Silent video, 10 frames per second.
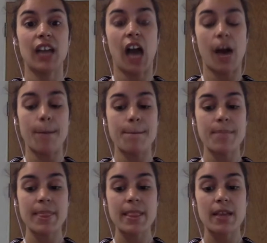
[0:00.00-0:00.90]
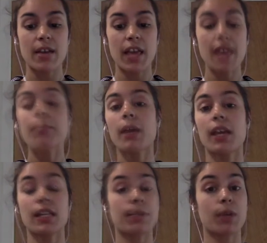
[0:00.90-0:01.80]
Um, in my
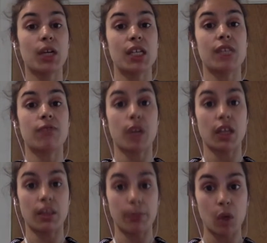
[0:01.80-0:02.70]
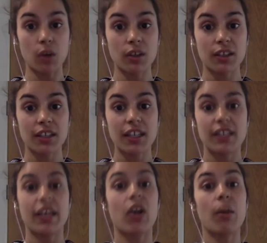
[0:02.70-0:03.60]
experience of running the blog,
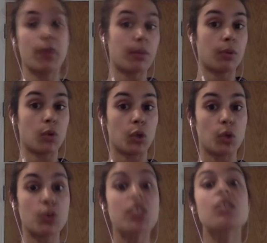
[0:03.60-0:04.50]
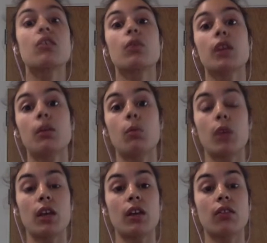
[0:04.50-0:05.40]
there are people who disagree
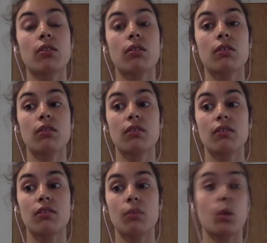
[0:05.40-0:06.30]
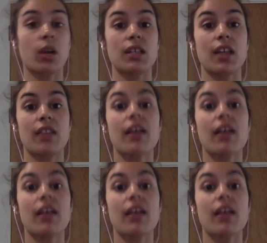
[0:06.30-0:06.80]
with what I say.